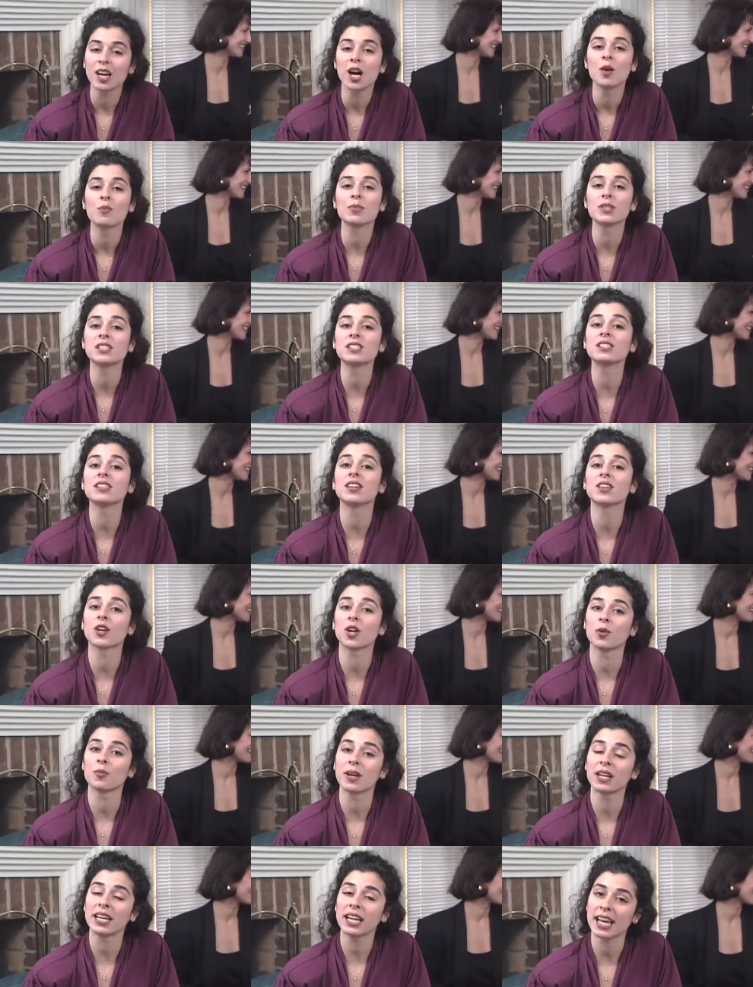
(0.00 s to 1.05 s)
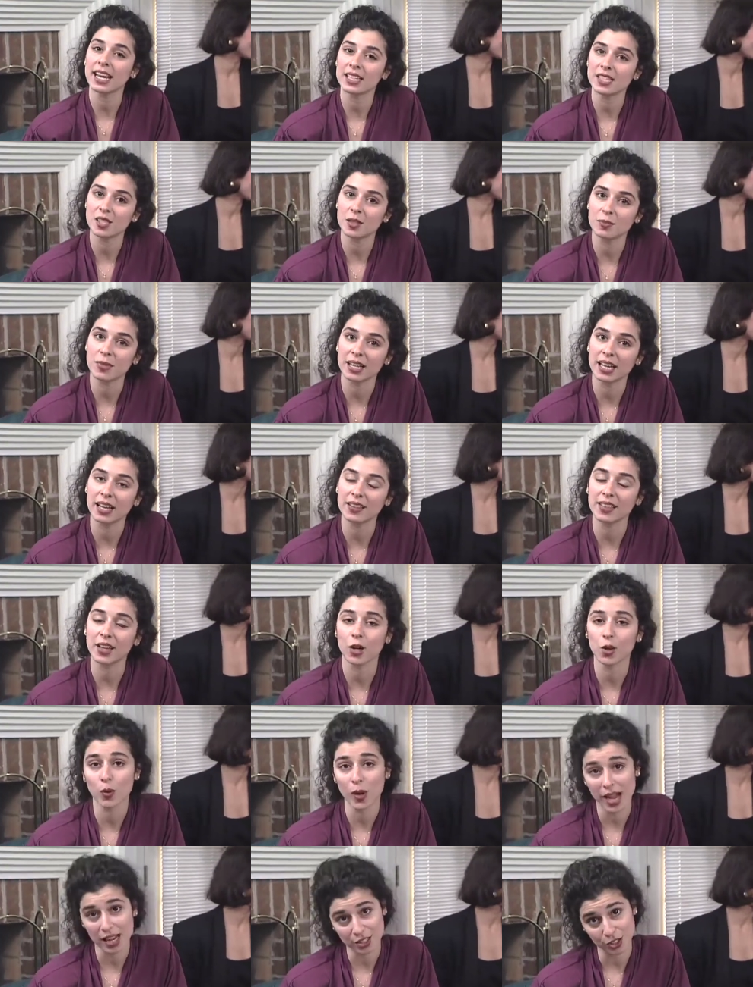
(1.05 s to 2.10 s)
but still there are many handsome men out there
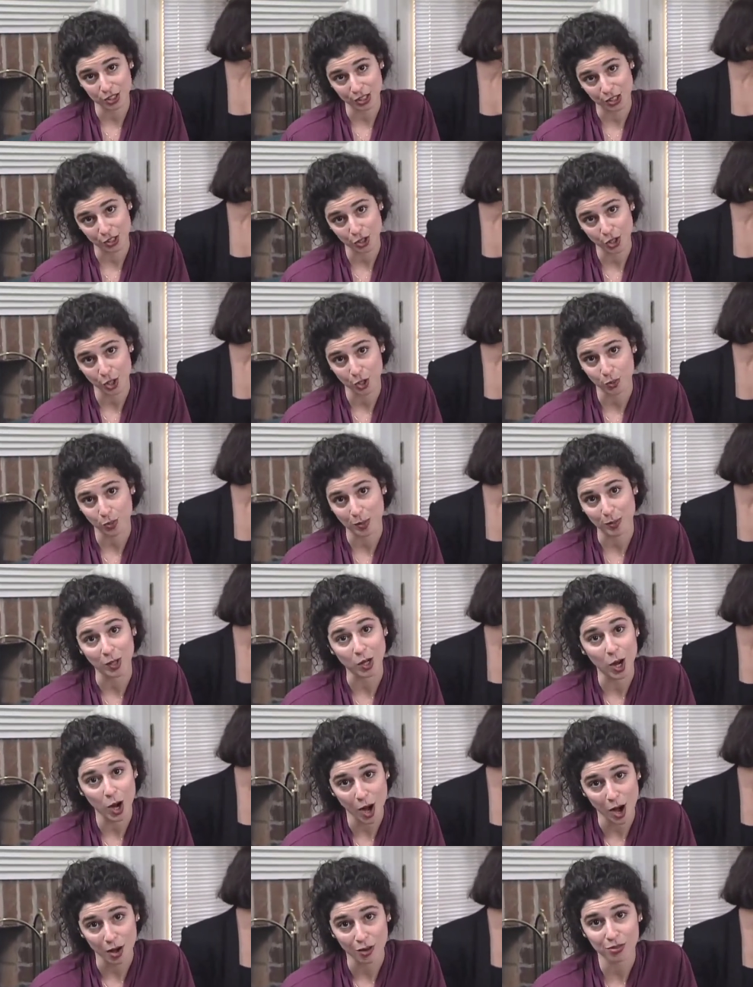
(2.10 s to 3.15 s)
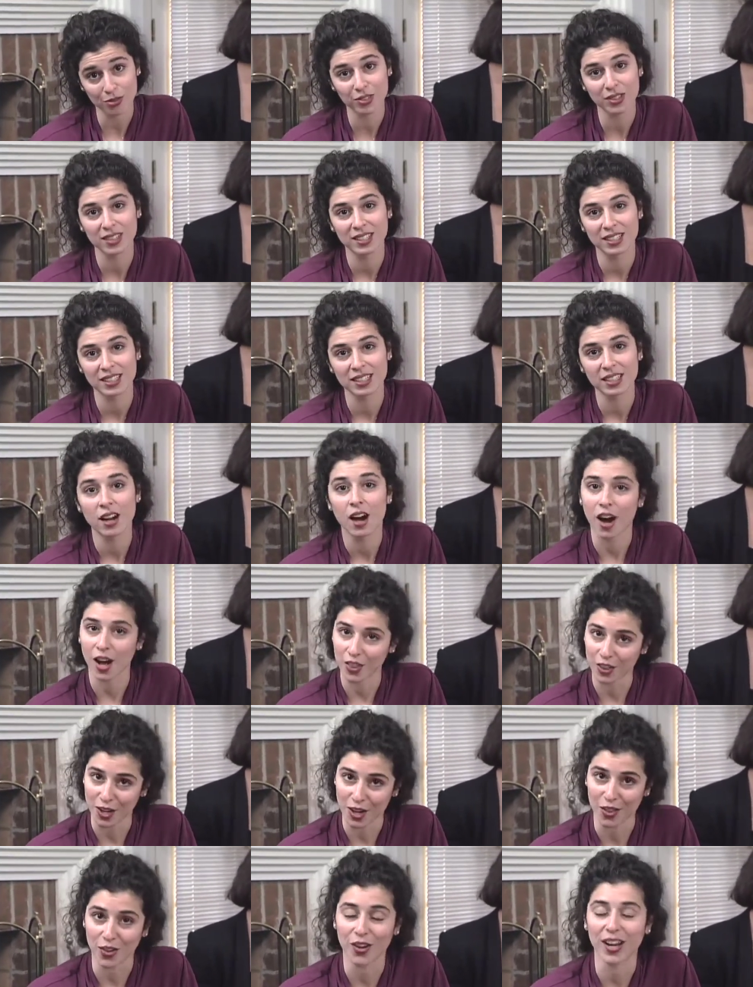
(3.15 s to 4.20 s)
who actually turn women off. On
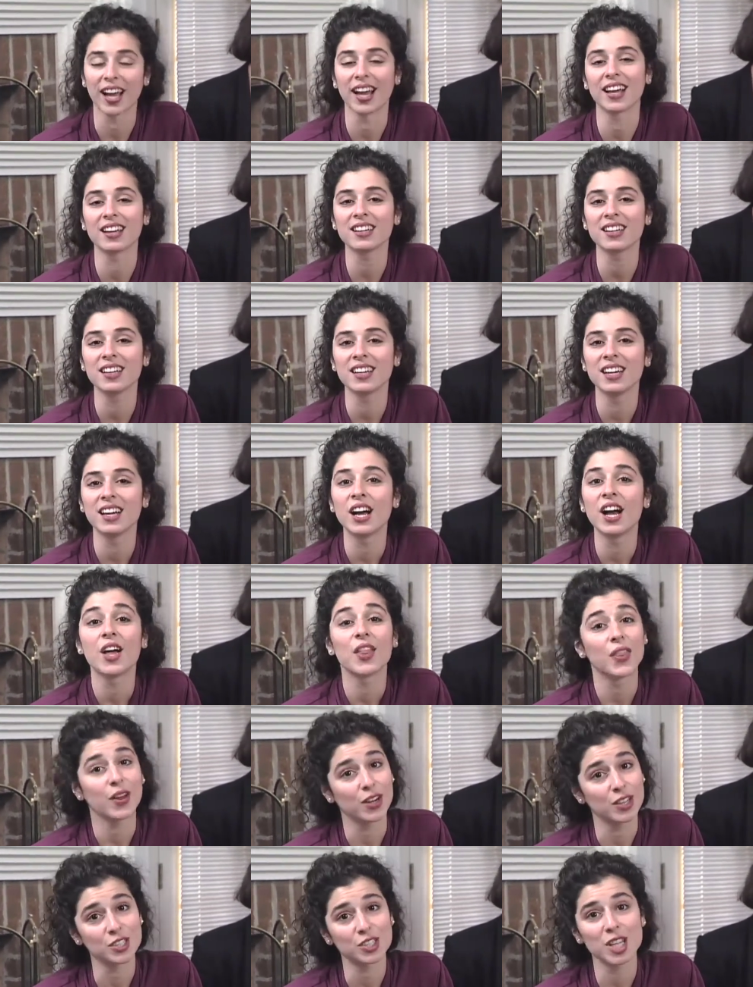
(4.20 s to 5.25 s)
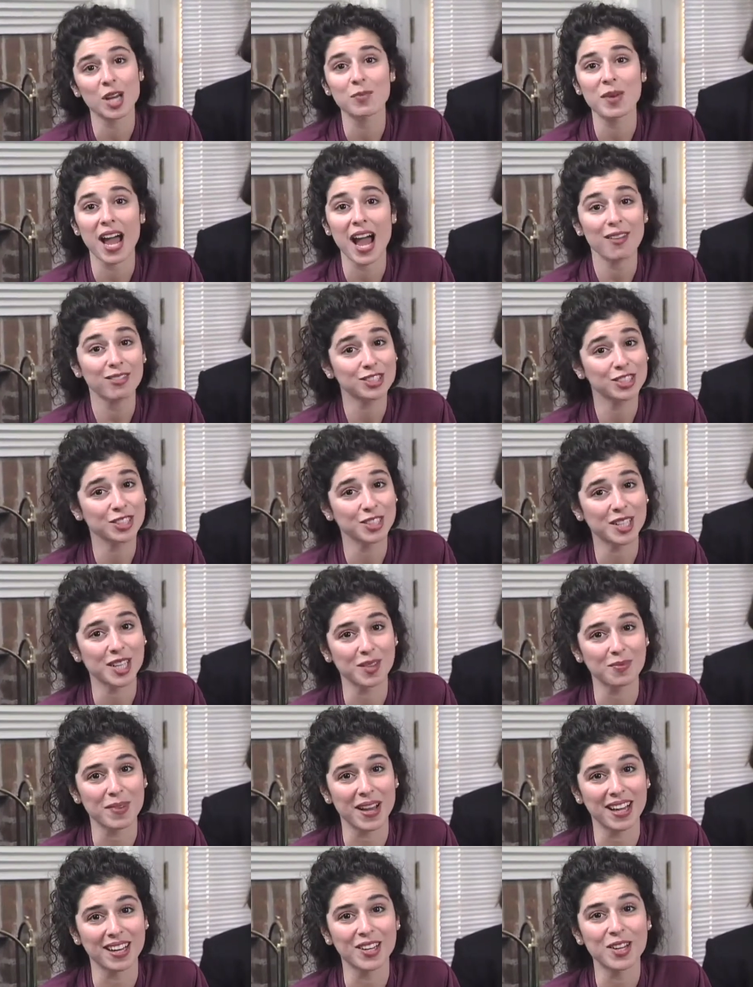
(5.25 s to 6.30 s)
the other hand, there are some average looking
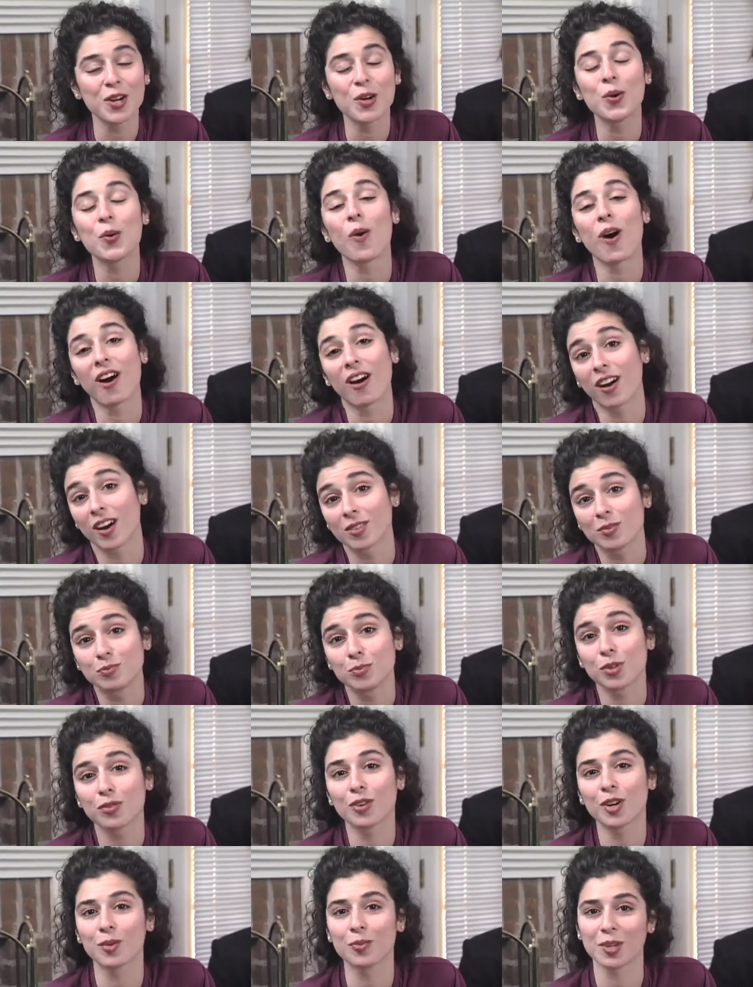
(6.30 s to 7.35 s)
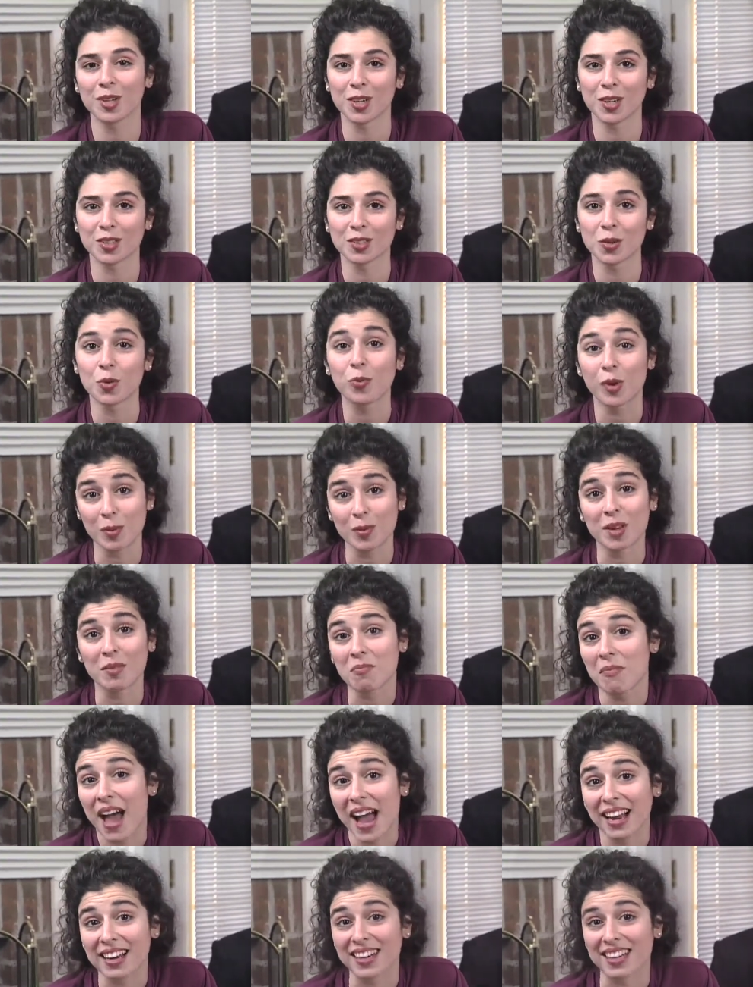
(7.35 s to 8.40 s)
men who are proverbial women
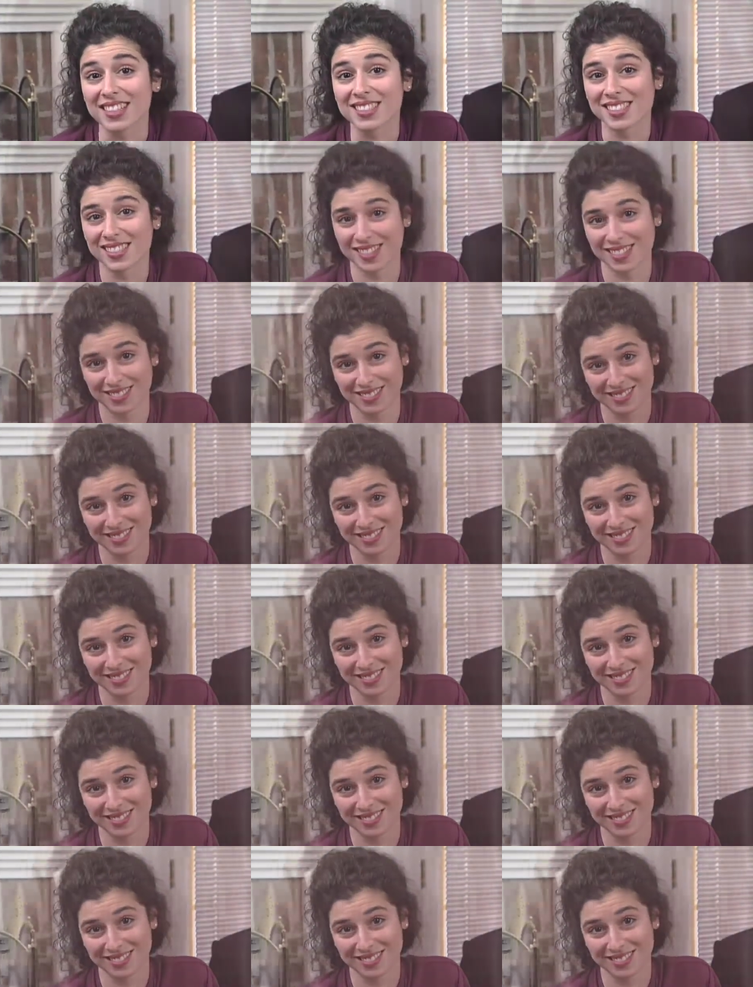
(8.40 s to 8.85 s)
magnets.